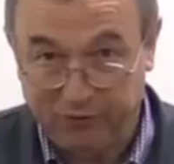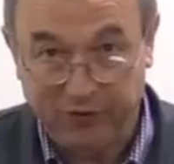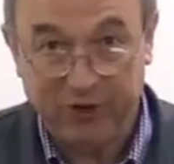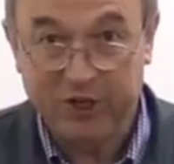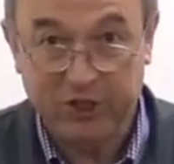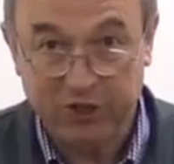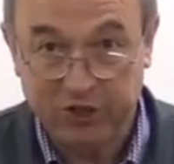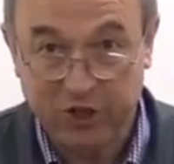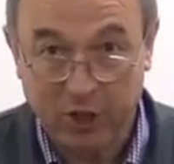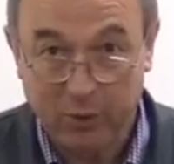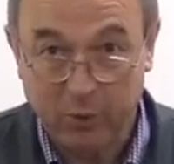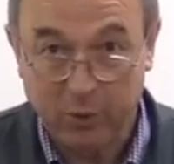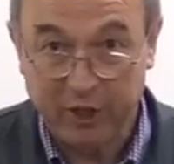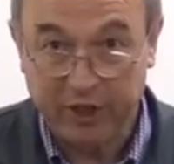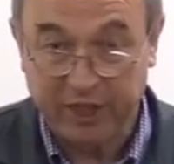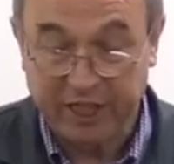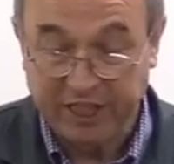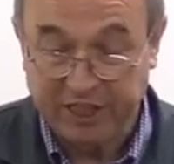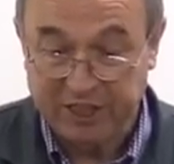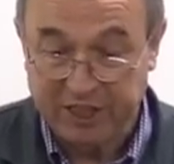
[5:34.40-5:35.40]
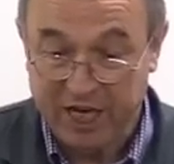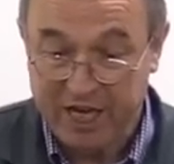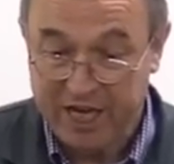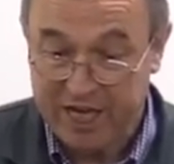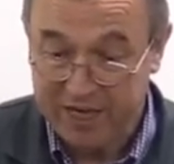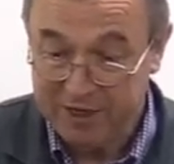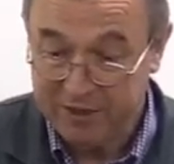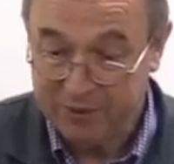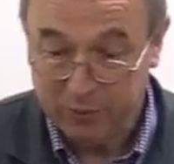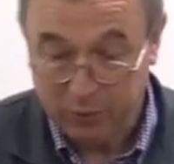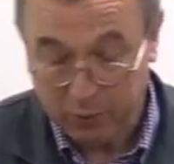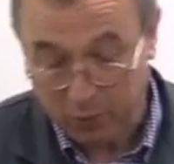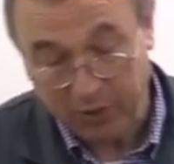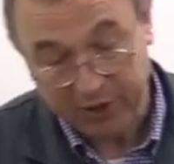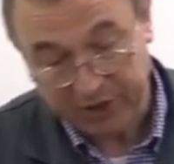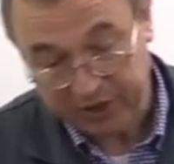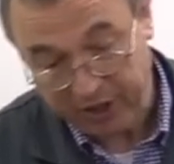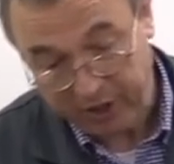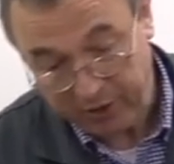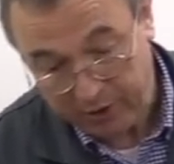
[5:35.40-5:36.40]
finished our working day, we want
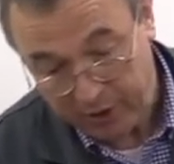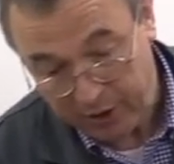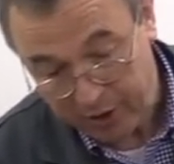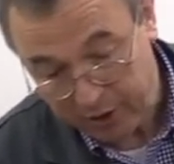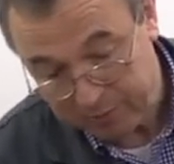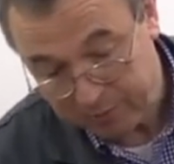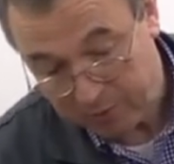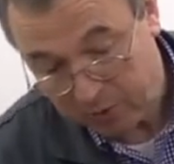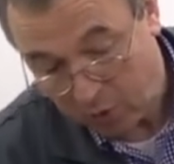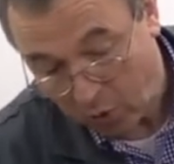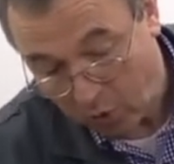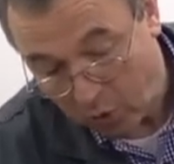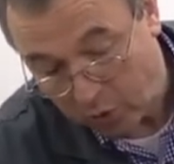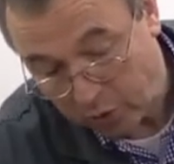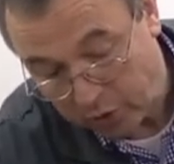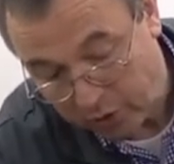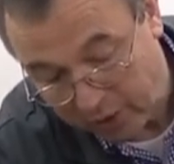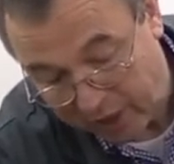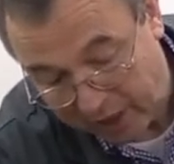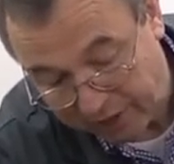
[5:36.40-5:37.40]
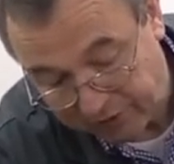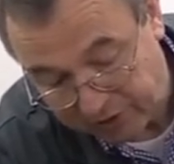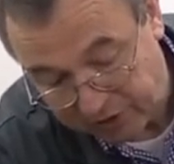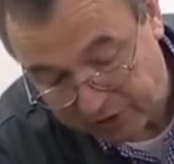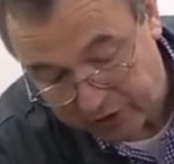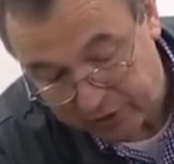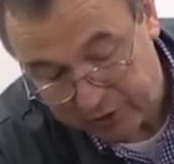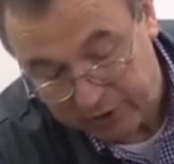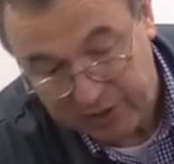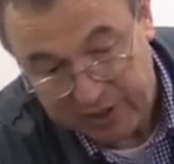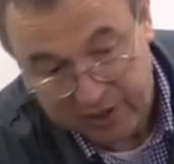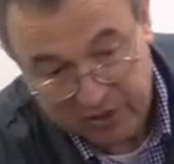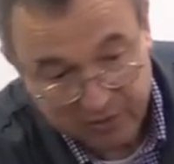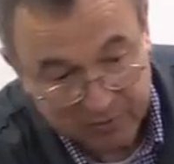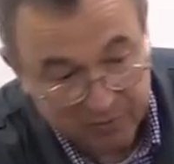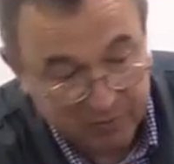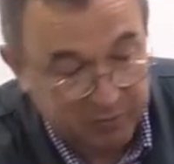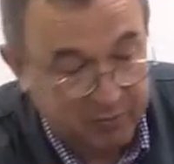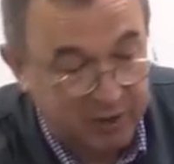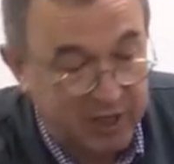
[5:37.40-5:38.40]
to go home. All you have to do is
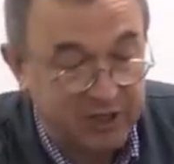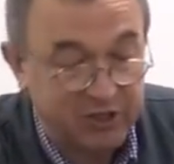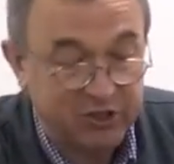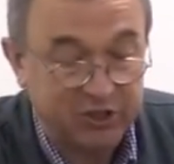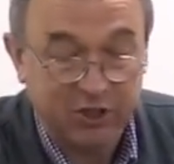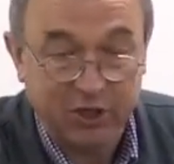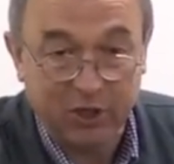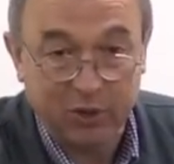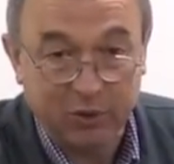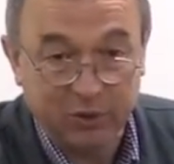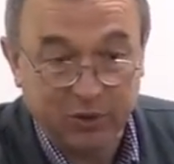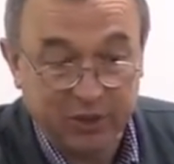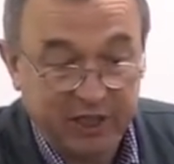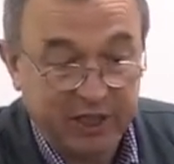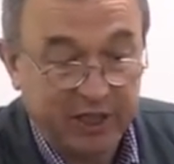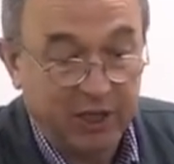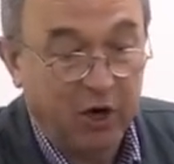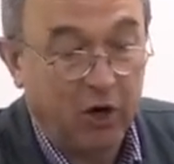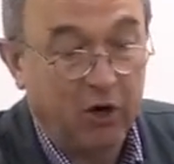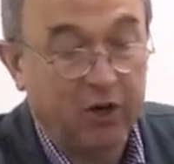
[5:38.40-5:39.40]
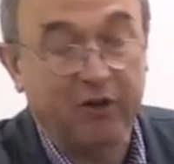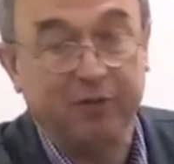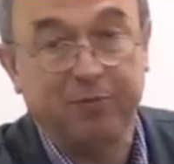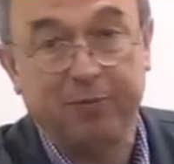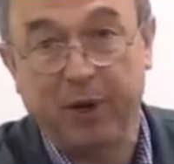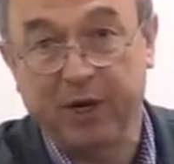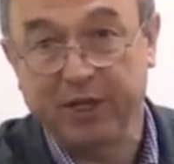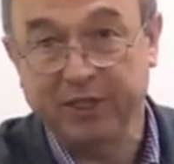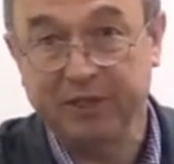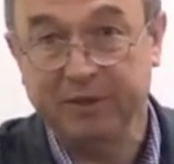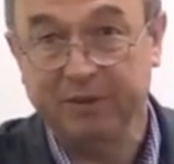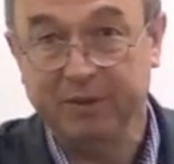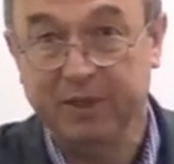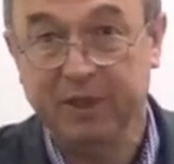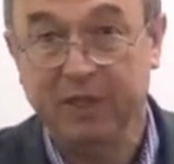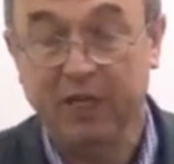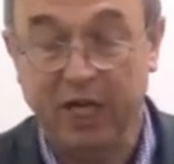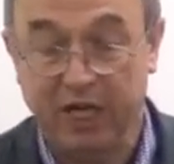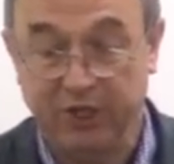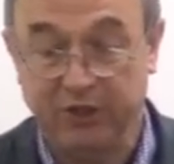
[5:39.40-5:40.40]
press and hold the on off button
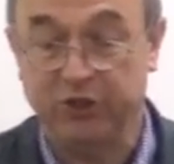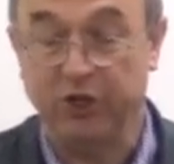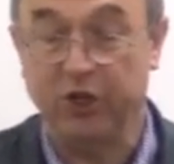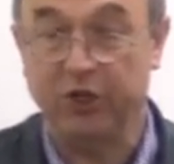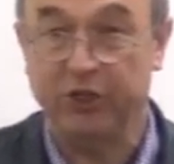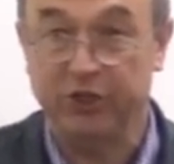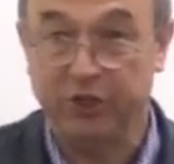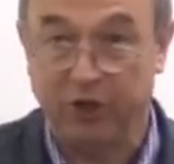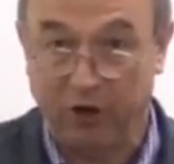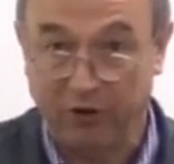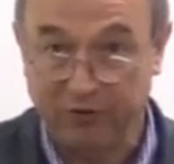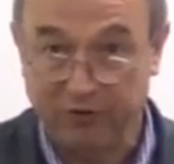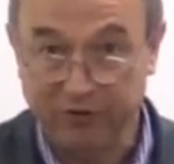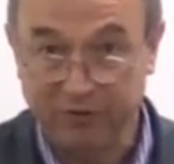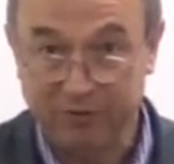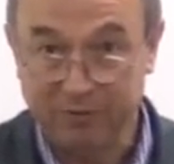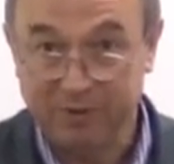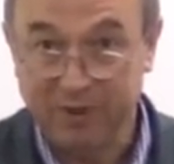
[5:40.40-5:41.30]
and turn it off.